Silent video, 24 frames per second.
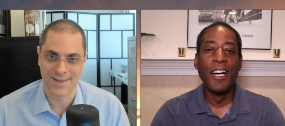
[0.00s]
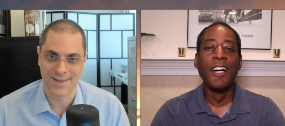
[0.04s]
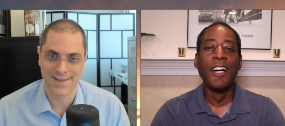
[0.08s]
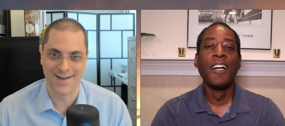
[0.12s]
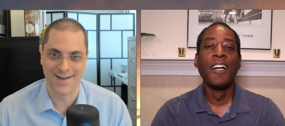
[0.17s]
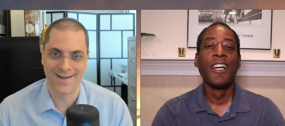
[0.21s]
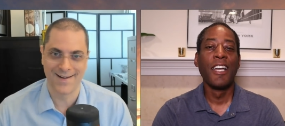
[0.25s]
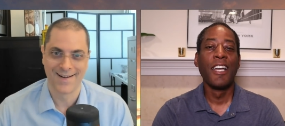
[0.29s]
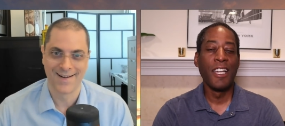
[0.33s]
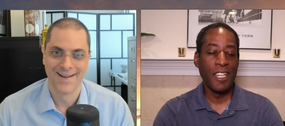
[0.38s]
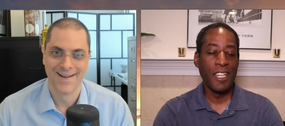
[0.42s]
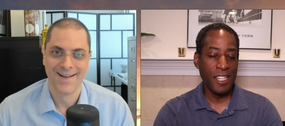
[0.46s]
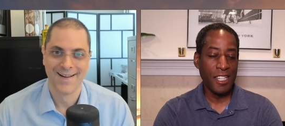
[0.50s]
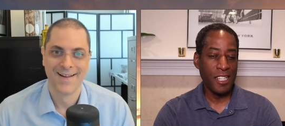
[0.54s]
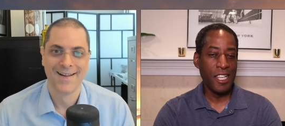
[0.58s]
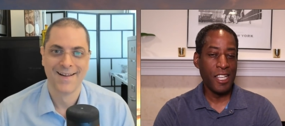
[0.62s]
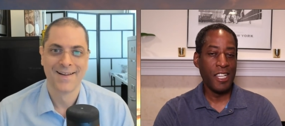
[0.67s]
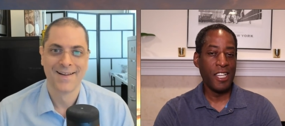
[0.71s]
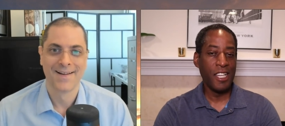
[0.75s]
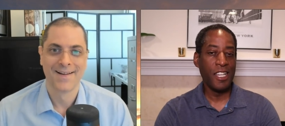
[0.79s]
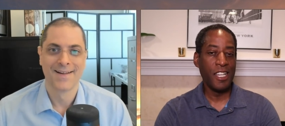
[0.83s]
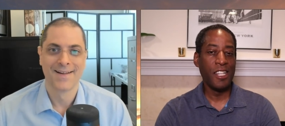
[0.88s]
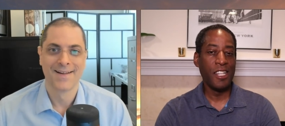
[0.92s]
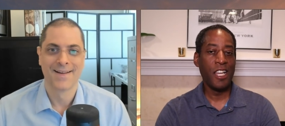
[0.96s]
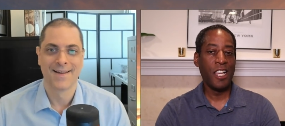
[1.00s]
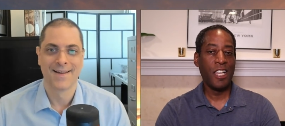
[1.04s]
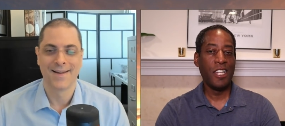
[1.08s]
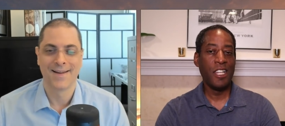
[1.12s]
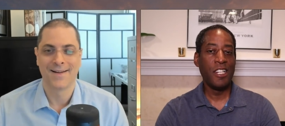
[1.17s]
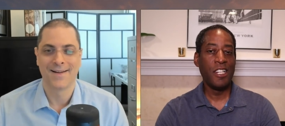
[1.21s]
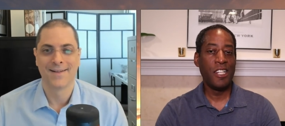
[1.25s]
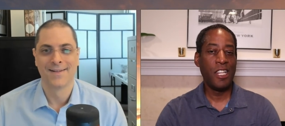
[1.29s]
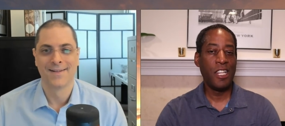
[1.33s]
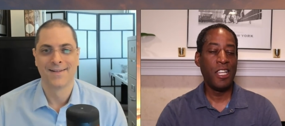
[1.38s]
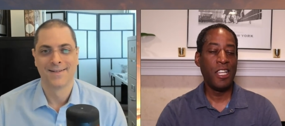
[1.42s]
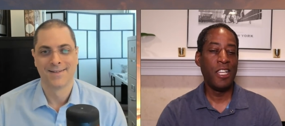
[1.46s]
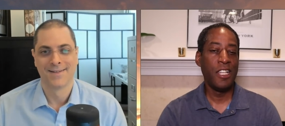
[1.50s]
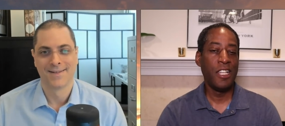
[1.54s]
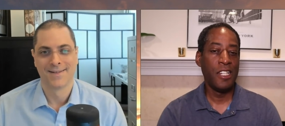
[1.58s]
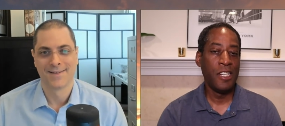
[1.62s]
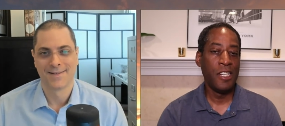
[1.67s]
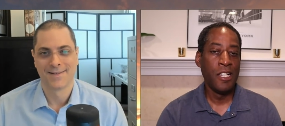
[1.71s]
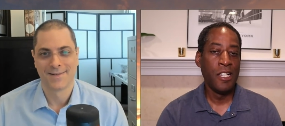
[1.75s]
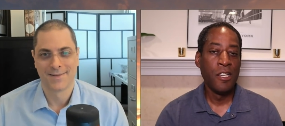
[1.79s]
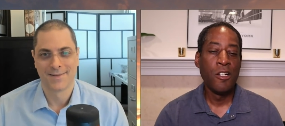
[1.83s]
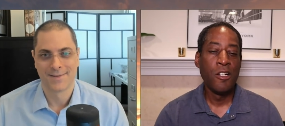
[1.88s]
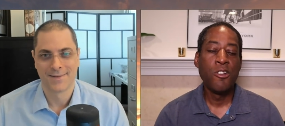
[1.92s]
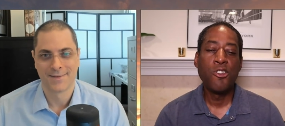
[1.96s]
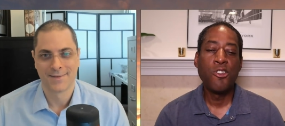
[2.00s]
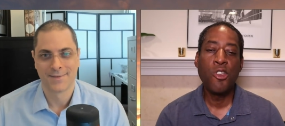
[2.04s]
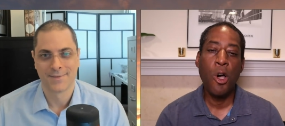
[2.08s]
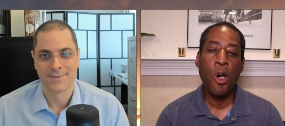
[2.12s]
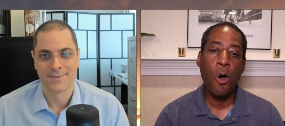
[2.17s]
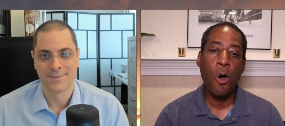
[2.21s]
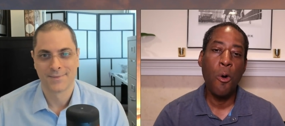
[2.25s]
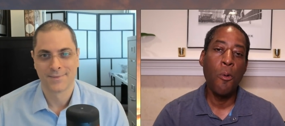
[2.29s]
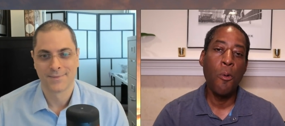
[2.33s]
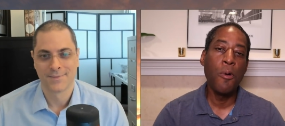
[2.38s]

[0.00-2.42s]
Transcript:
Speaker 1: that's not in, in, yeah. indeed so